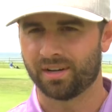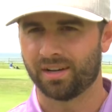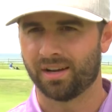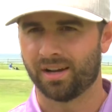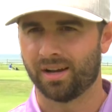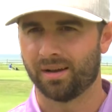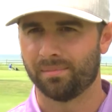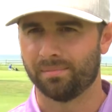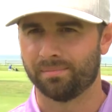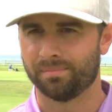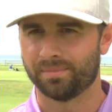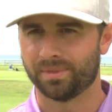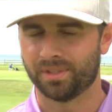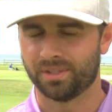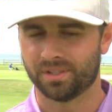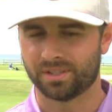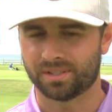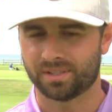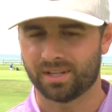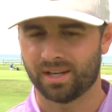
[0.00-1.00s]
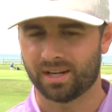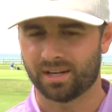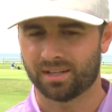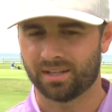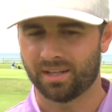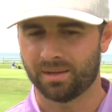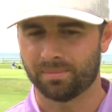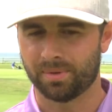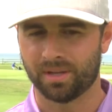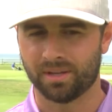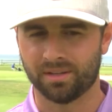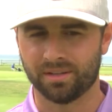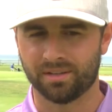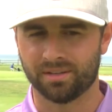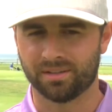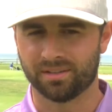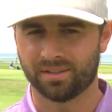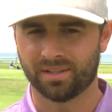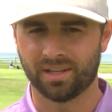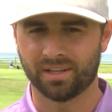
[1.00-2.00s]
Um, you just got to keep
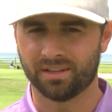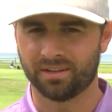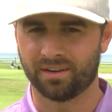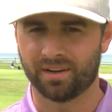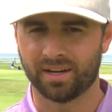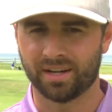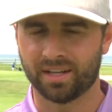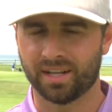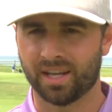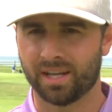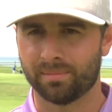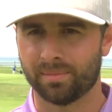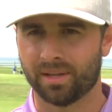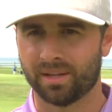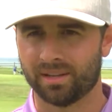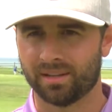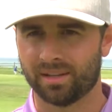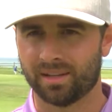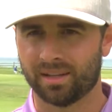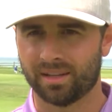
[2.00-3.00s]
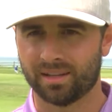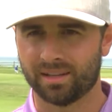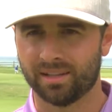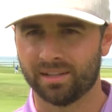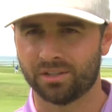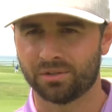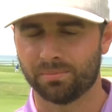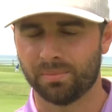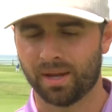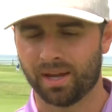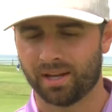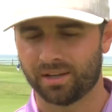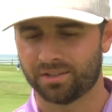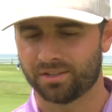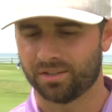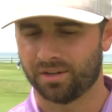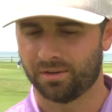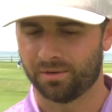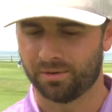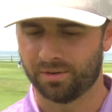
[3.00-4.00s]
hitting, getting your A game at each match.
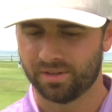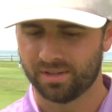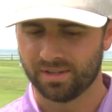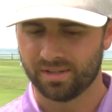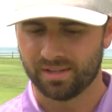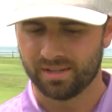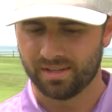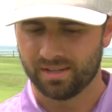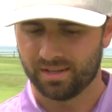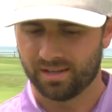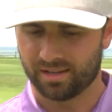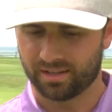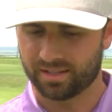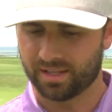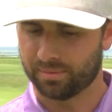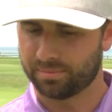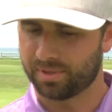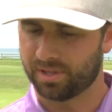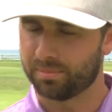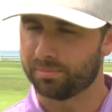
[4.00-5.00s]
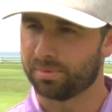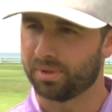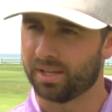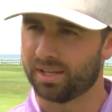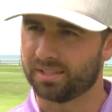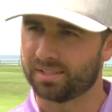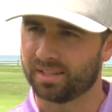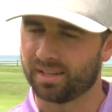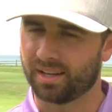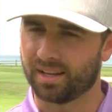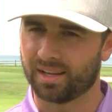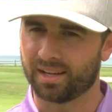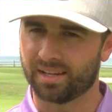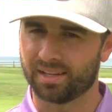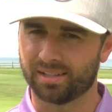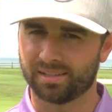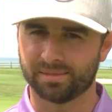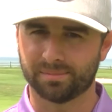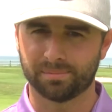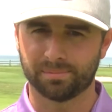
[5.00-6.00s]
So, uh, kept it in play
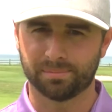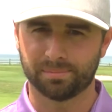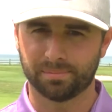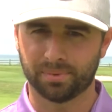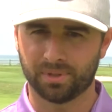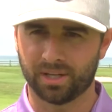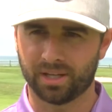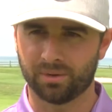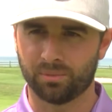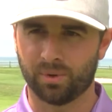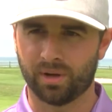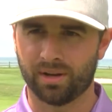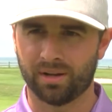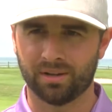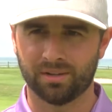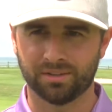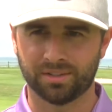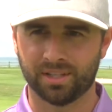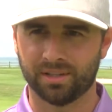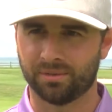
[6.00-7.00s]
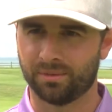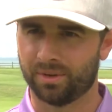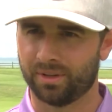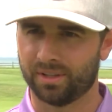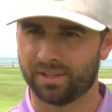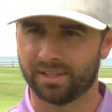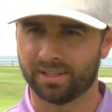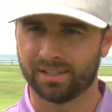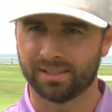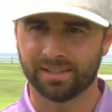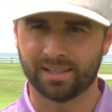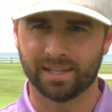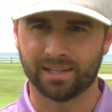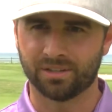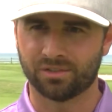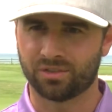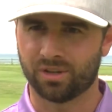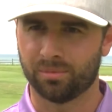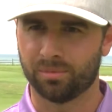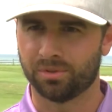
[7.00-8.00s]
today. Played well. Didn't really get in
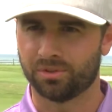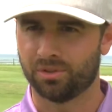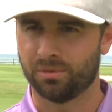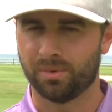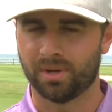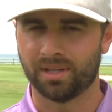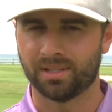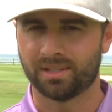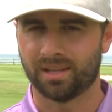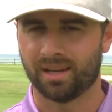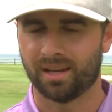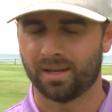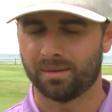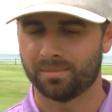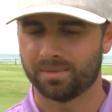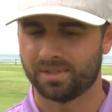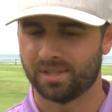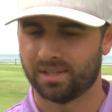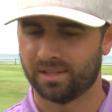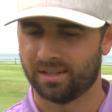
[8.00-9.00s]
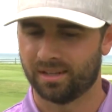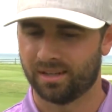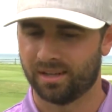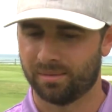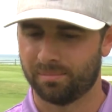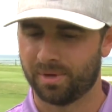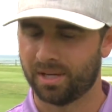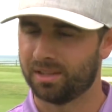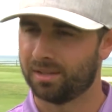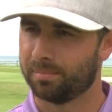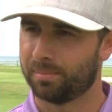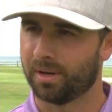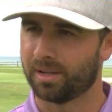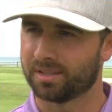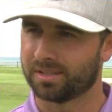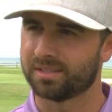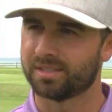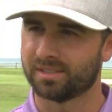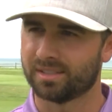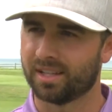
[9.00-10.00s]
trouble too many times, and uh, made the
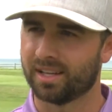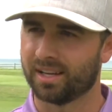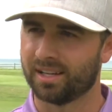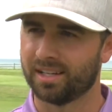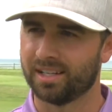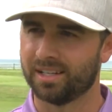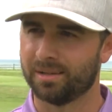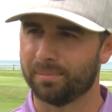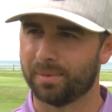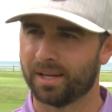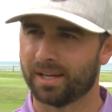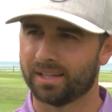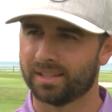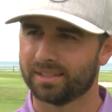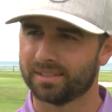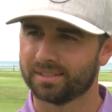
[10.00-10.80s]
putts that I needed to make.